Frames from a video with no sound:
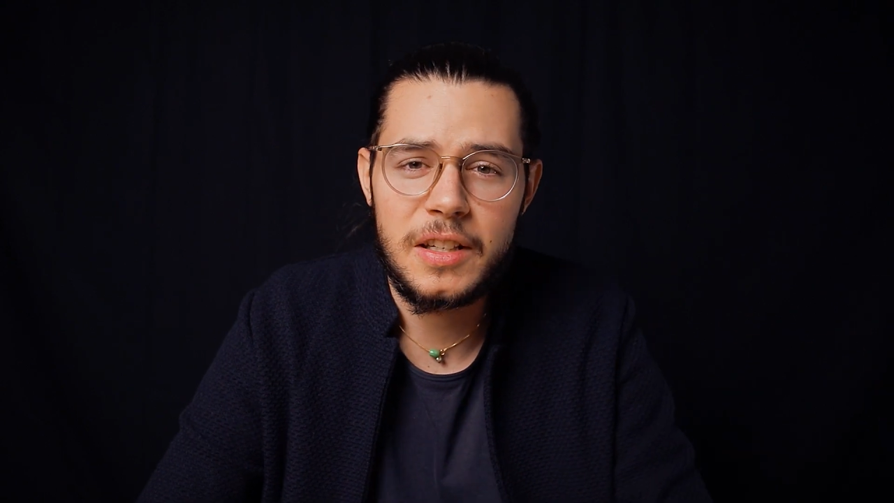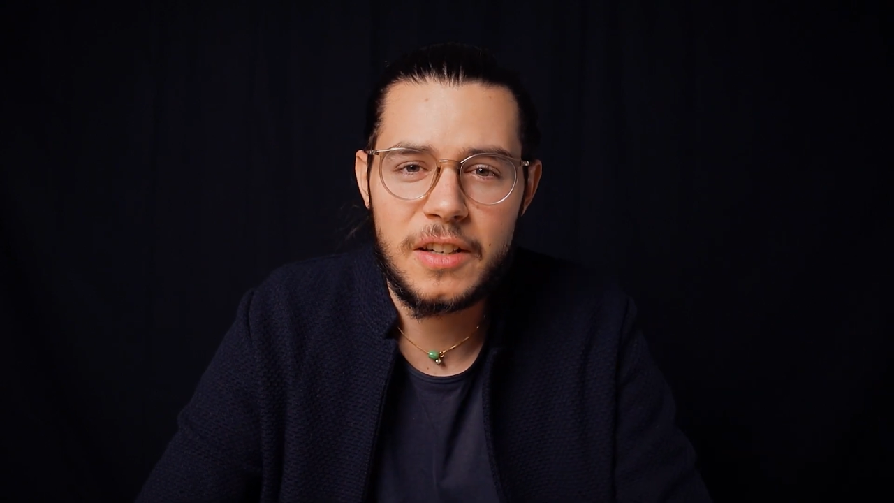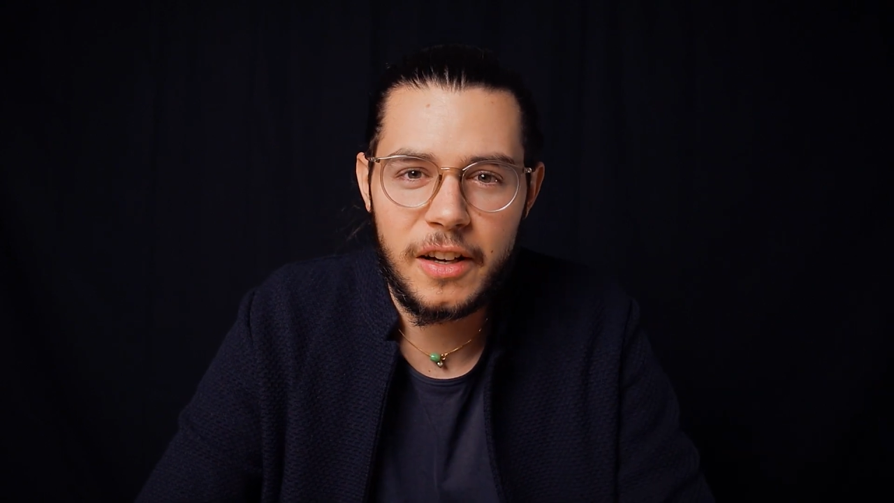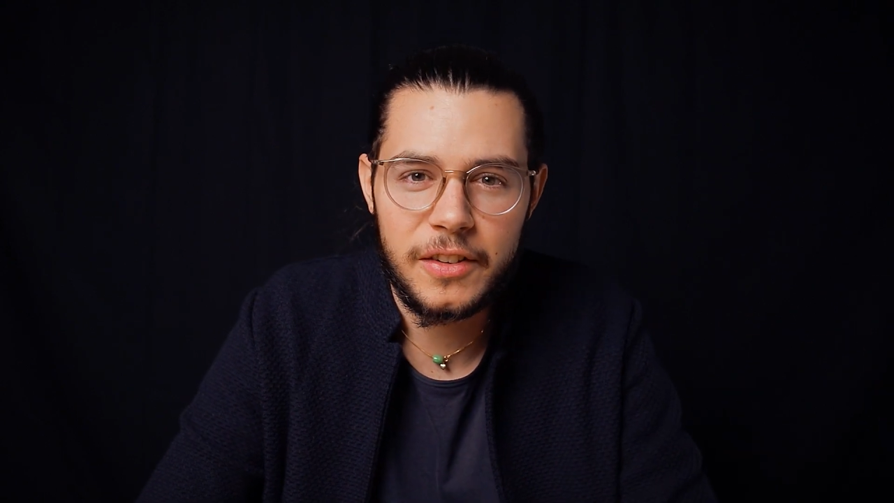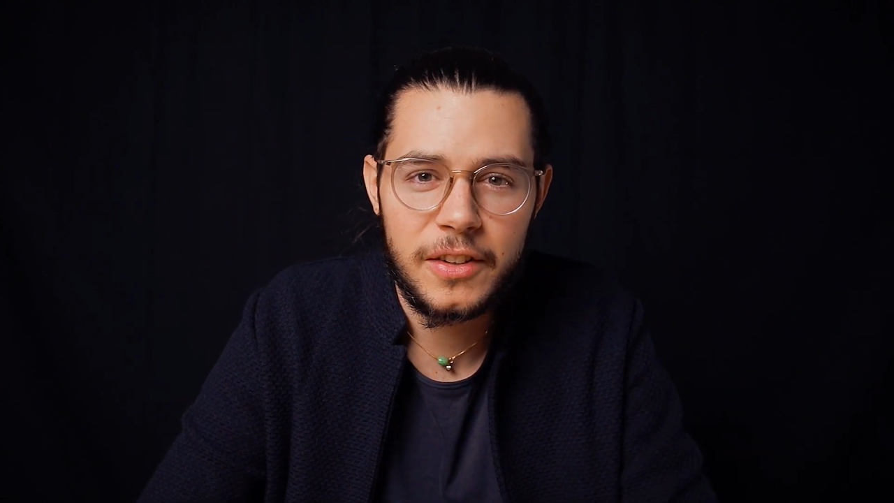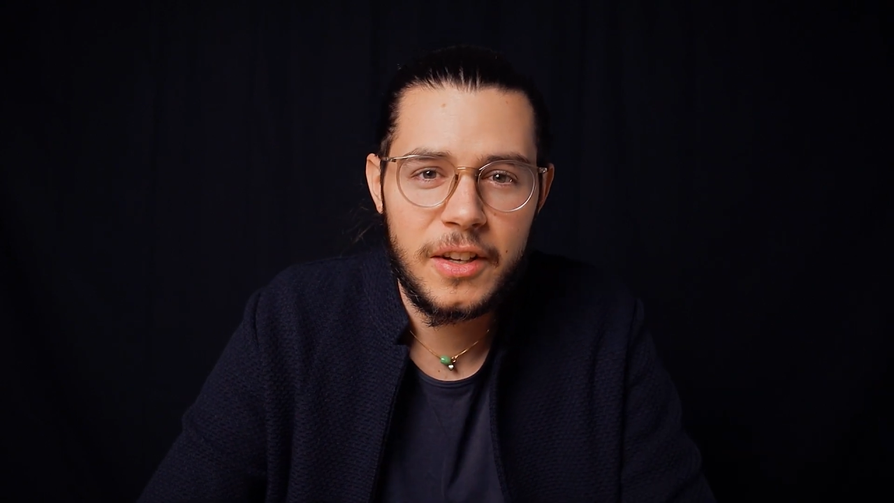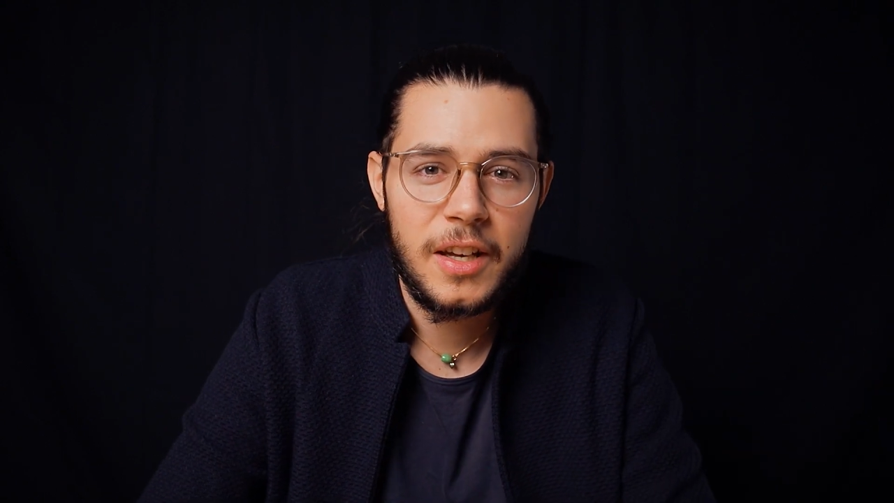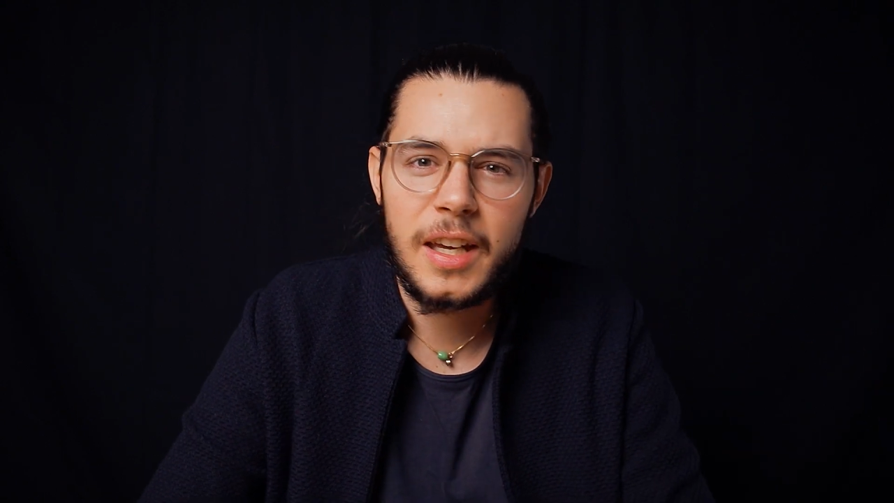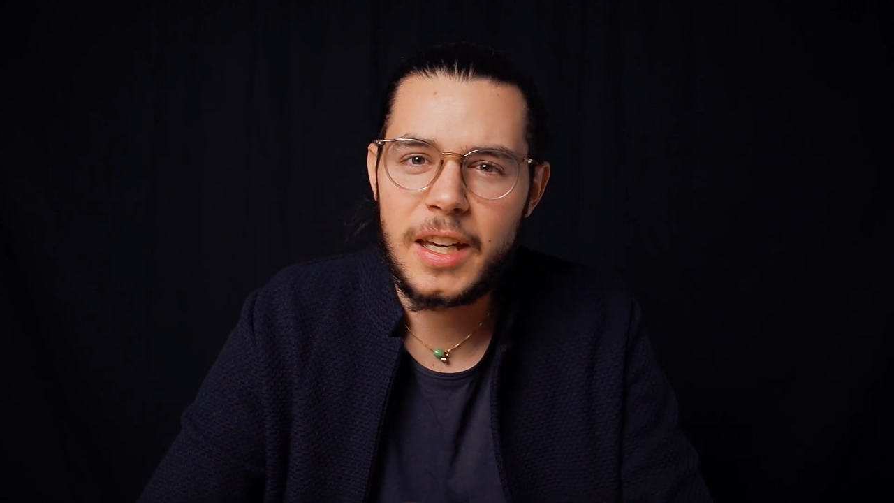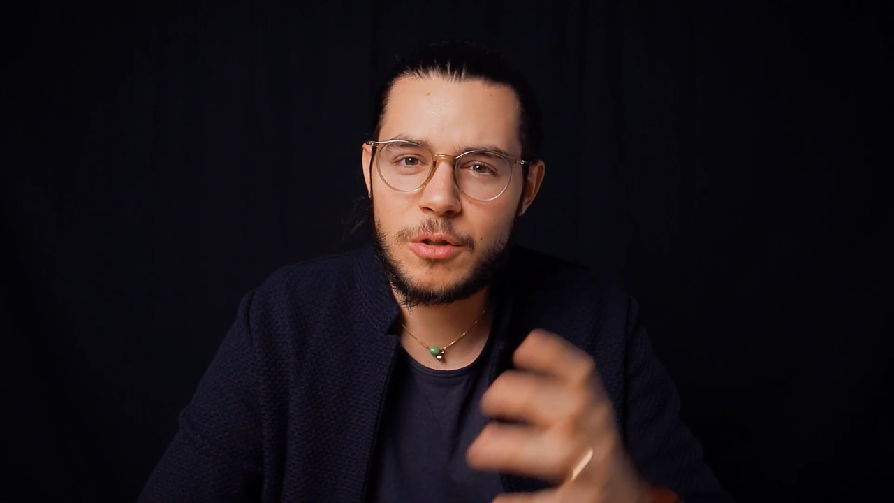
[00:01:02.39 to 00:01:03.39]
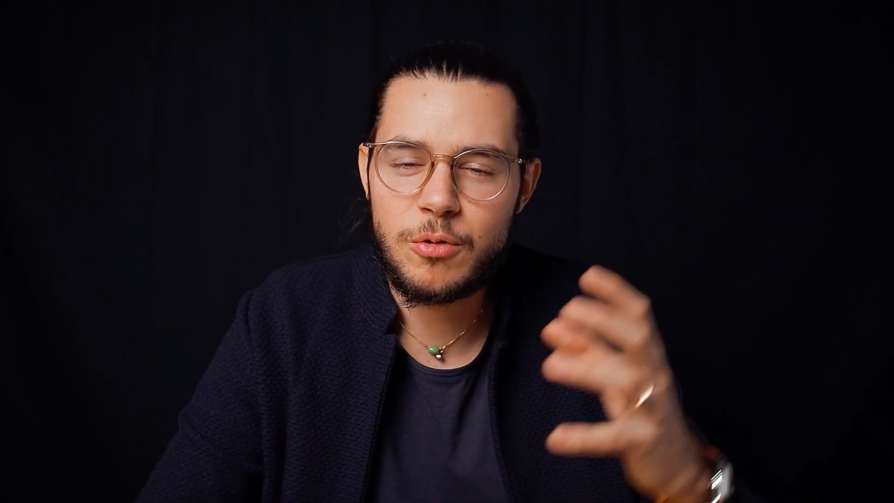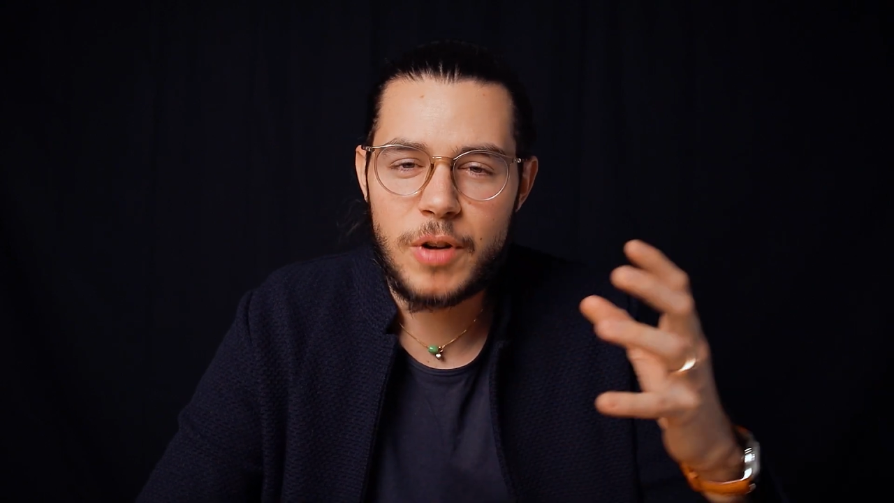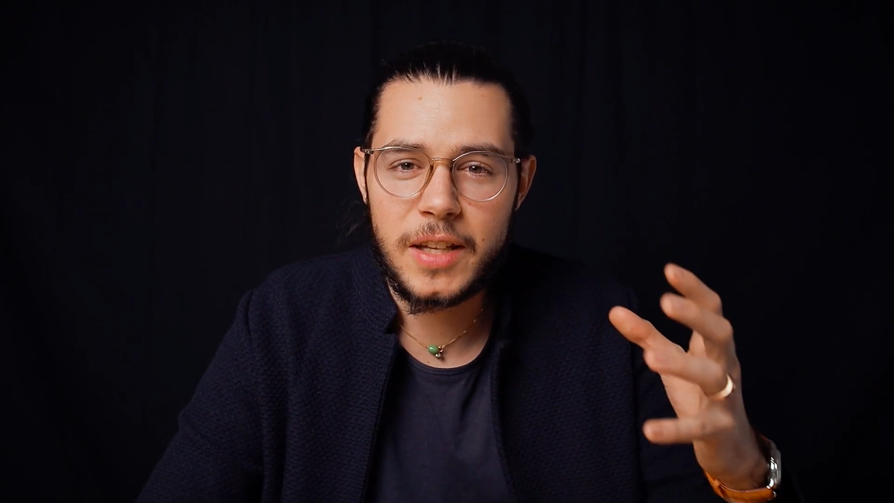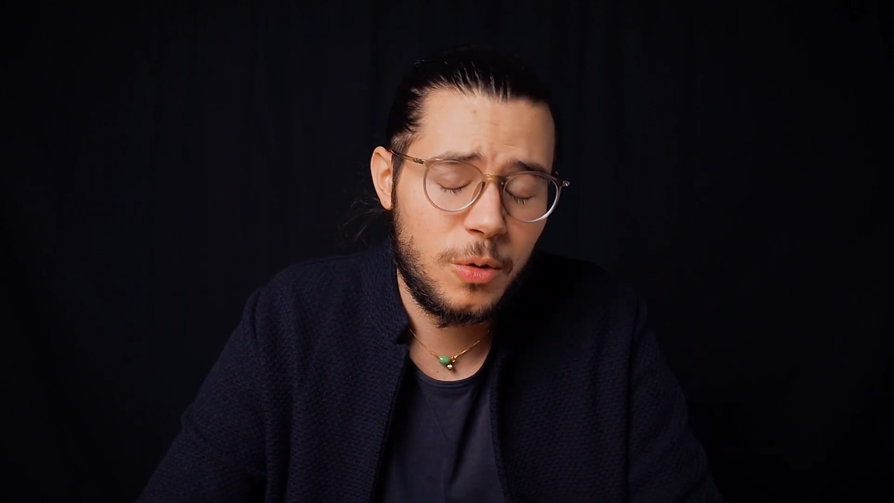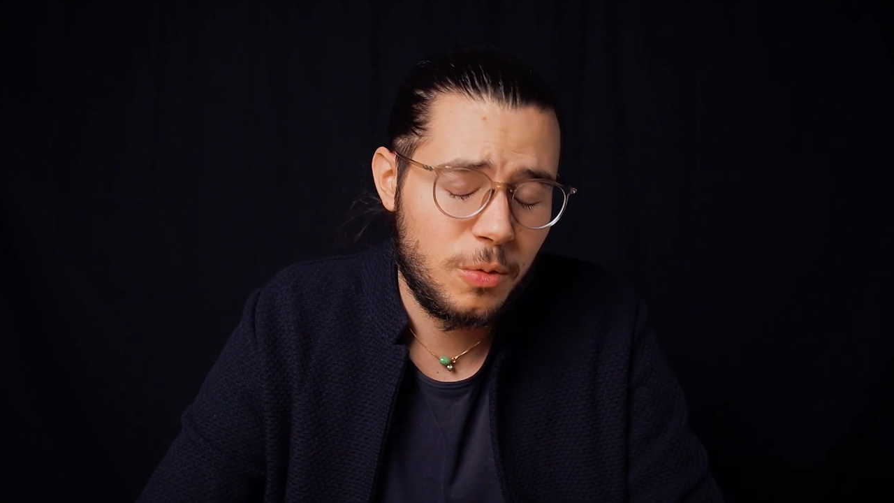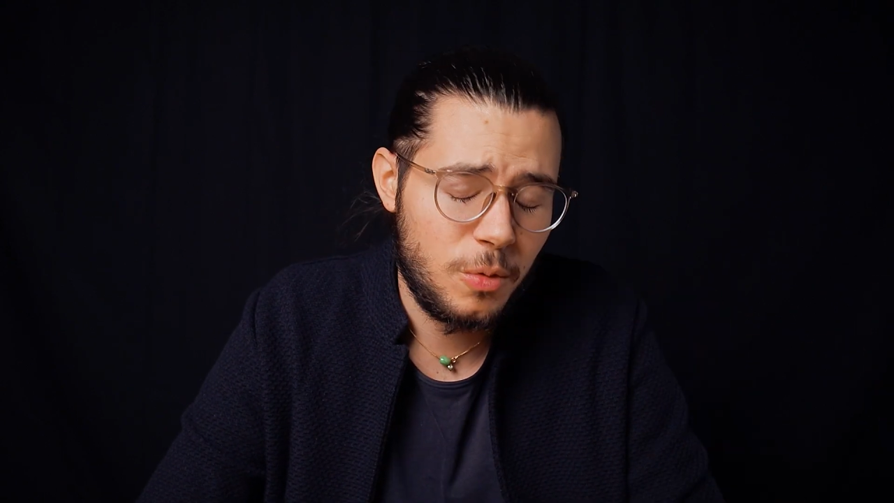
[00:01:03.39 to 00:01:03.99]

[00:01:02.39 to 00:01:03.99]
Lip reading: does in creating